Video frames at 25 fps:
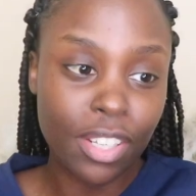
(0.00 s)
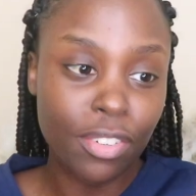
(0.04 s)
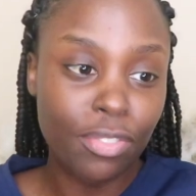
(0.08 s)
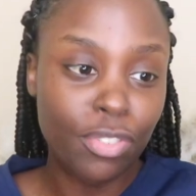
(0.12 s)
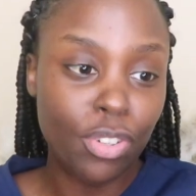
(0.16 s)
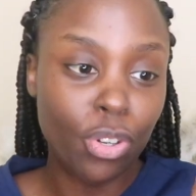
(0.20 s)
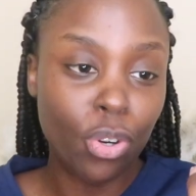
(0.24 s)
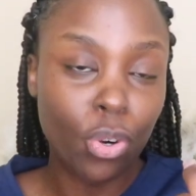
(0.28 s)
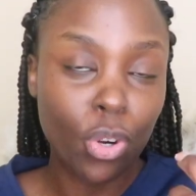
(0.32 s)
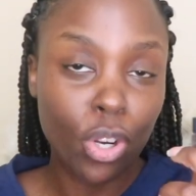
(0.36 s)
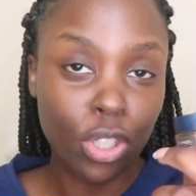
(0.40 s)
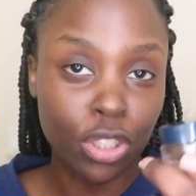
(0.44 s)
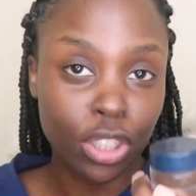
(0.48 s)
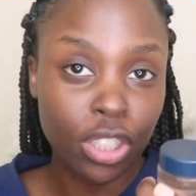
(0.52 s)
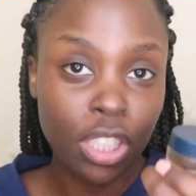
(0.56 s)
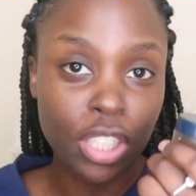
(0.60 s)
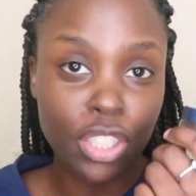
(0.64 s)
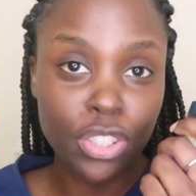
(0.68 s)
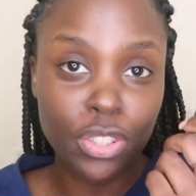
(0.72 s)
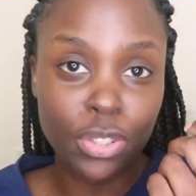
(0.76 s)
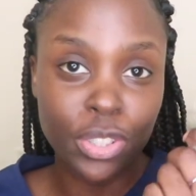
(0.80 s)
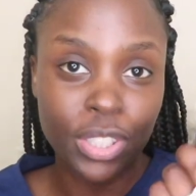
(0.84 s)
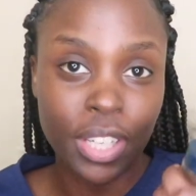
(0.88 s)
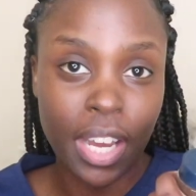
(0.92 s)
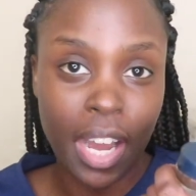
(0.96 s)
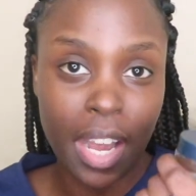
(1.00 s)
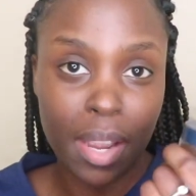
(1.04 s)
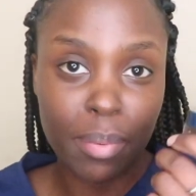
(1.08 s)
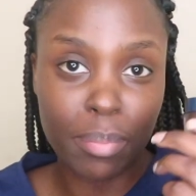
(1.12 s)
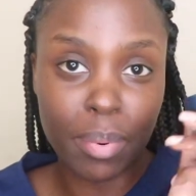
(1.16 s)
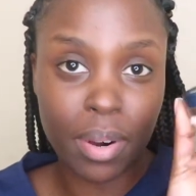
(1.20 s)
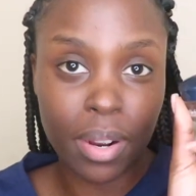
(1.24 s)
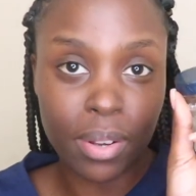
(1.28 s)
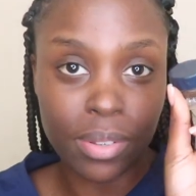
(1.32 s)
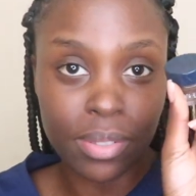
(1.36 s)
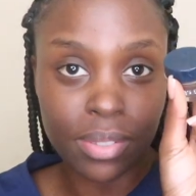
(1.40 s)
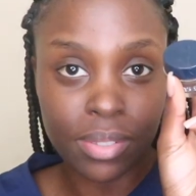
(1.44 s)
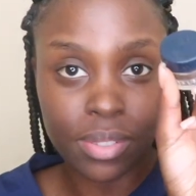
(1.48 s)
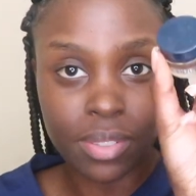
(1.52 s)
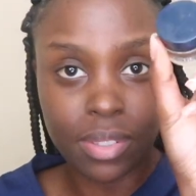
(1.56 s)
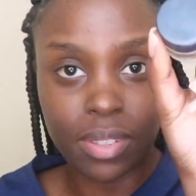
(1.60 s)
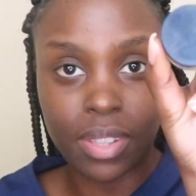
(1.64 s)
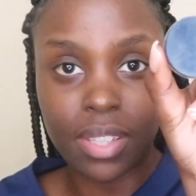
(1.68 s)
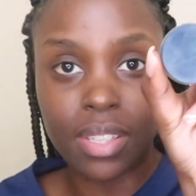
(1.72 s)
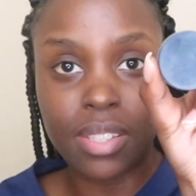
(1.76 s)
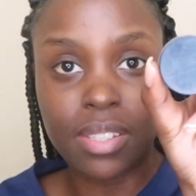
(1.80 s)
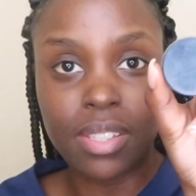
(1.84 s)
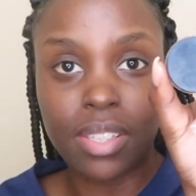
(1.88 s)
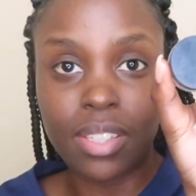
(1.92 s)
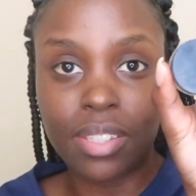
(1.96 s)
If you're constantly doing your eyebrows,
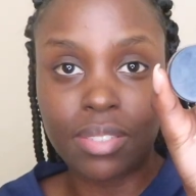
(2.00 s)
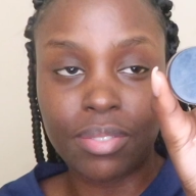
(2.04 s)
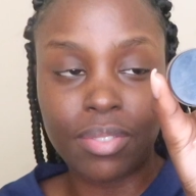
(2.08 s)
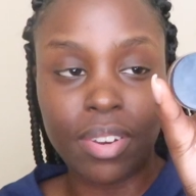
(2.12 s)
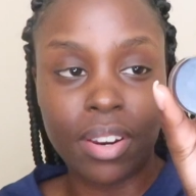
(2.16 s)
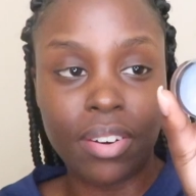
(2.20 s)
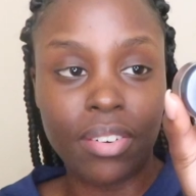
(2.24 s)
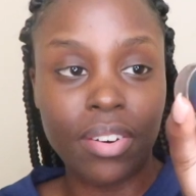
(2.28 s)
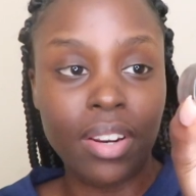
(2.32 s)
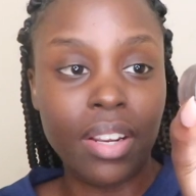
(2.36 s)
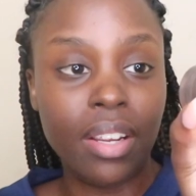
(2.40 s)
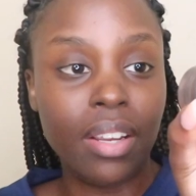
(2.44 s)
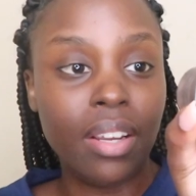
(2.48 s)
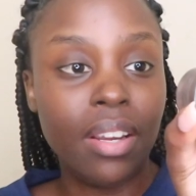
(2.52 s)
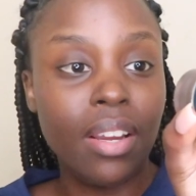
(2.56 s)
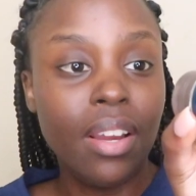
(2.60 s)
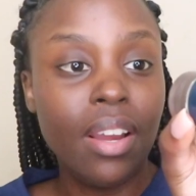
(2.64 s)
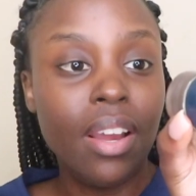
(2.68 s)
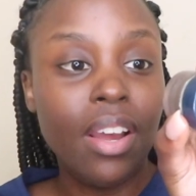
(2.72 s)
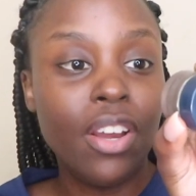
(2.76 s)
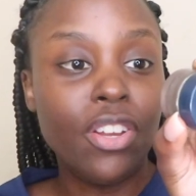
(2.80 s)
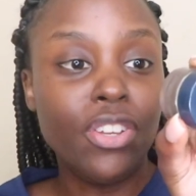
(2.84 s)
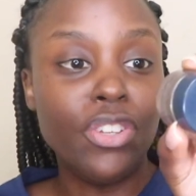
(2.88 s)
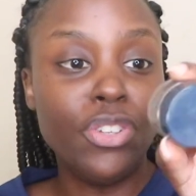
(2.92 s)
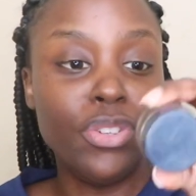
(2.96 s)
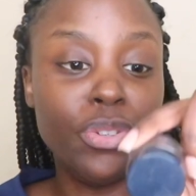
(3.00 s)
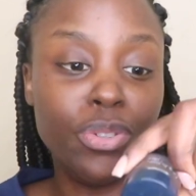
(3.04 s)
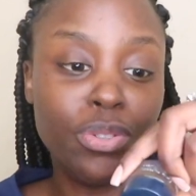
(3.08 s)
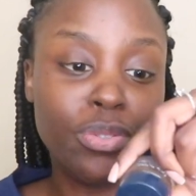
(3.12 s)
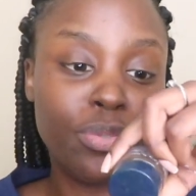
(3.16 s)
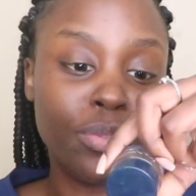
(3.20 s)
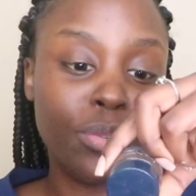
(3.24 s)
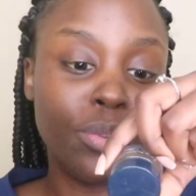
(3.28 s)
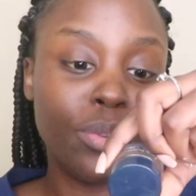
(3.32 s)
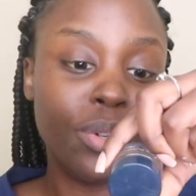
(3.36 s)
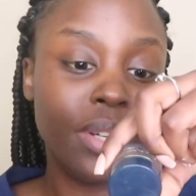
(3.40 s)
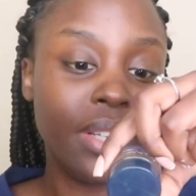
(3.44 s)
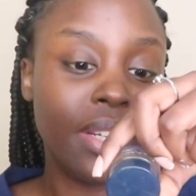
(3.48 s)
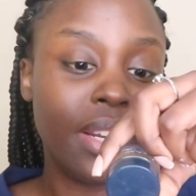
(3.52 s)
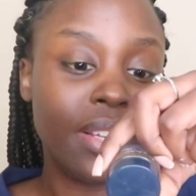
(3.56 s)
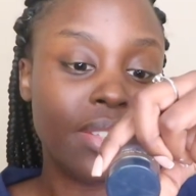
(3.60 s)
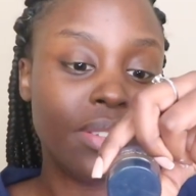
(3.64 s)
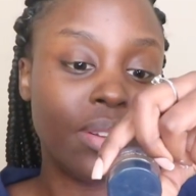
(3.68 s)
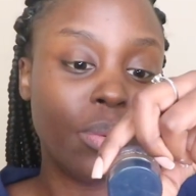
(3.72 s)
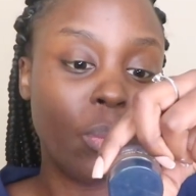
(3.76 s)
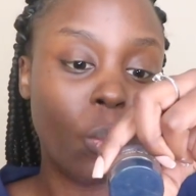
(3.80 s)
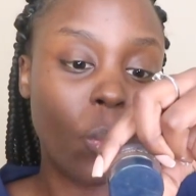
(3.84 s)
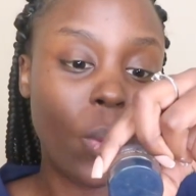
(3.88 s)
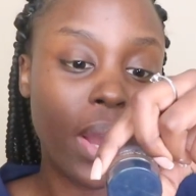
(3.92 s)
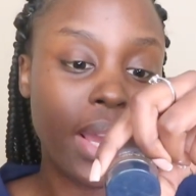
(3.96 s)
this is very useful. It
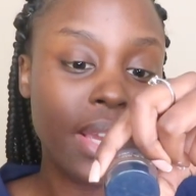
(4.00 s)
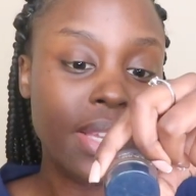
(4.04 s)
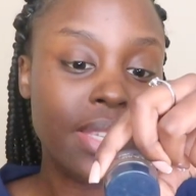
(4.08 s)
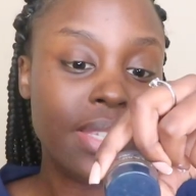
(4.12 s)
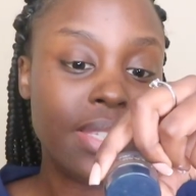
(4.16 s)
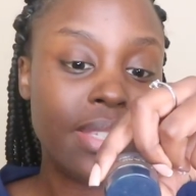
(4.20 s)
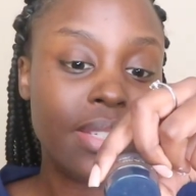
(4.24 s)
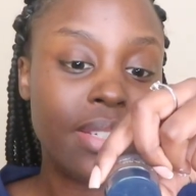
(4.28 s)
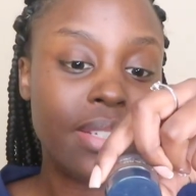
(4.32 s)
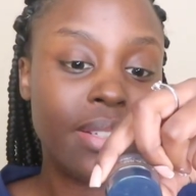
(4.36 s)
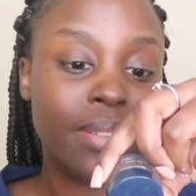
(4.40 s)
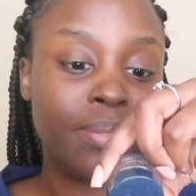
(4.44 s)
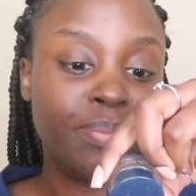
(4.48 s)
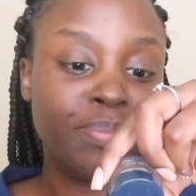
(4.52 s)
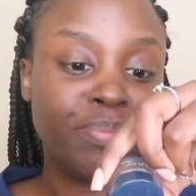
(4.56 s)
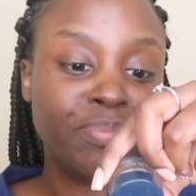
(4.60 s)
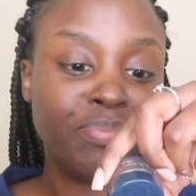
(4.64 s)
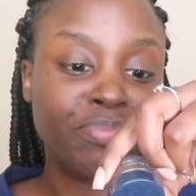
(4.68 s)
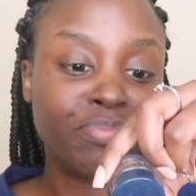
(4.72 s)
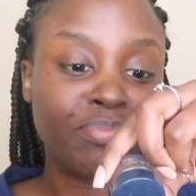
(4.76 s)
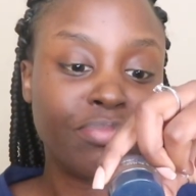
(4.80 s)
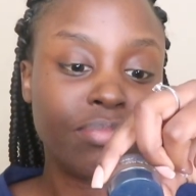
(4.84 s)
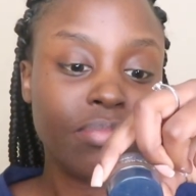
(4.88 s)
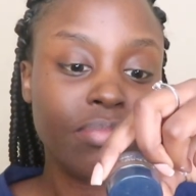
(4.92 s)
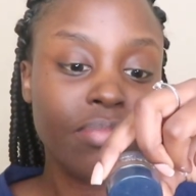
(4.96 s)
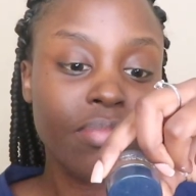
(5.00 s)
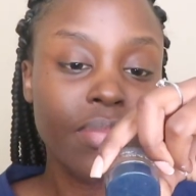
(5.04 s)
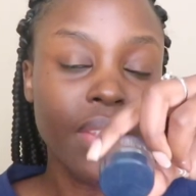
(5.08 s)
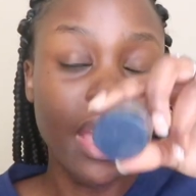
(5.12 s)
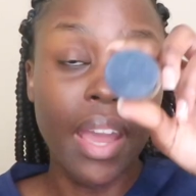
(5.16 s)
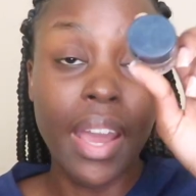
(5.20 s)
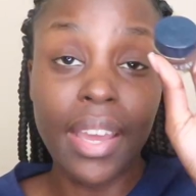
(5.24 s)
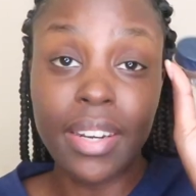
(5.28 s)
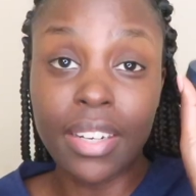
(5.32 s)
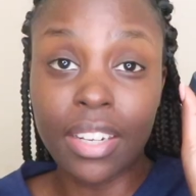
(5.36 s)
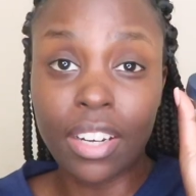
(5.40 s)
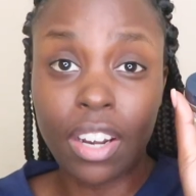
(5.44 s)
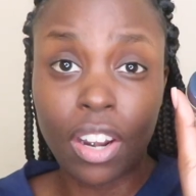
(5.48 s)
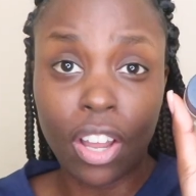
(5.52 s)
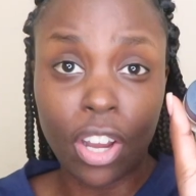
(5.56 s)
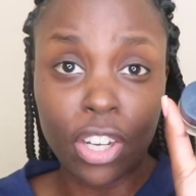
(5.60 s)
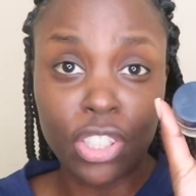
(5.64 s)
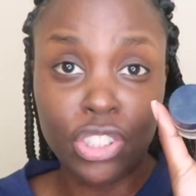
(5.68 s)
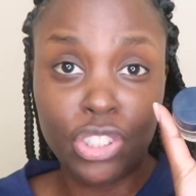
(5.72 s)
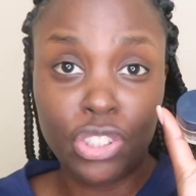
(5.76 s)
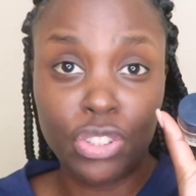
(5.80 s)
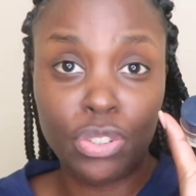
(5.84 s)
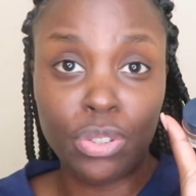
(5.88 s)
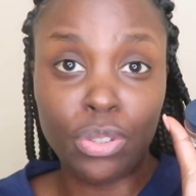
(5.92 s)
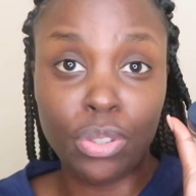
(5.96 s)
doesn't waste and it
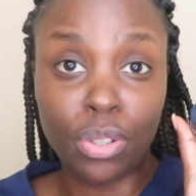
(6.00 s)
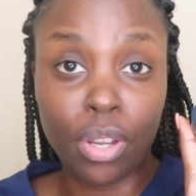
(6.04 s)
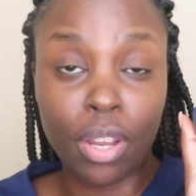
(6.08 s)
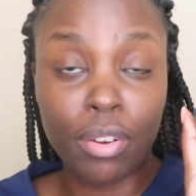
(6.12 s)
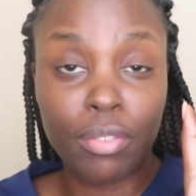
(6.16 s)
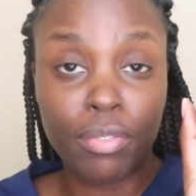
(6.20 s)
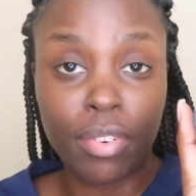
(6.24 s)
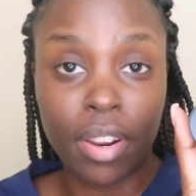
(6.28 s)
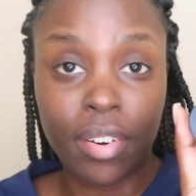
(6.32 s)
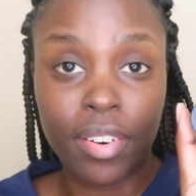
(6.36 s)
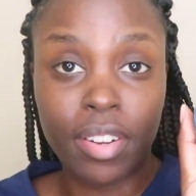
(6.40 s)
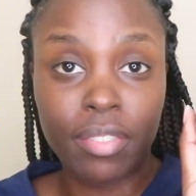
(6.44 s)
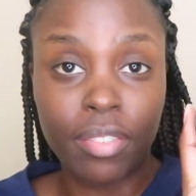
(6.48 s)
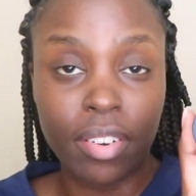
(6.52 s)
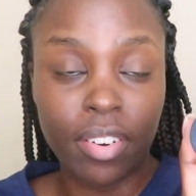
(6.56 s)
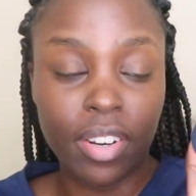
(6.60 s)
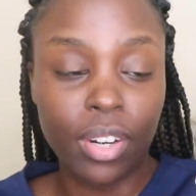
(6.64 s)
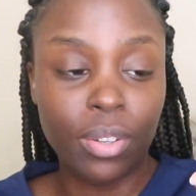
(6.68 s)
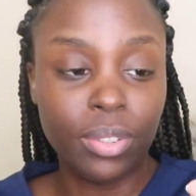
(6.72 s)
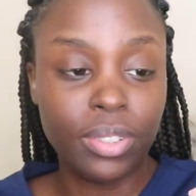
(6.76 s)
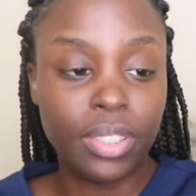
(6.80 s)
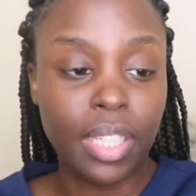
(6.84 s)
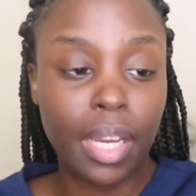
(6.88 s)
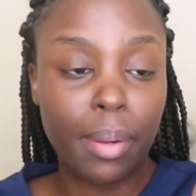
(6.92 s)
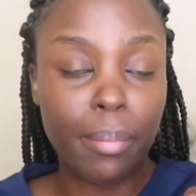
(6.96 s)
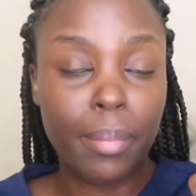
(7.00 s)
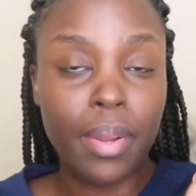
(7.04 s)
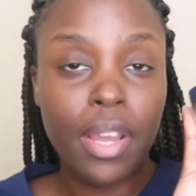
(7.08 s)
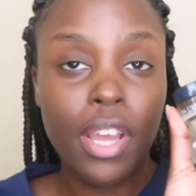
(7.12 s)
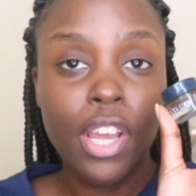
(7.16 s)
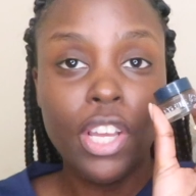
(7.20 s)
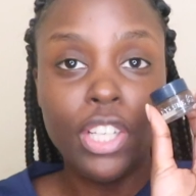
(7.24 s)
lasts you a very long time.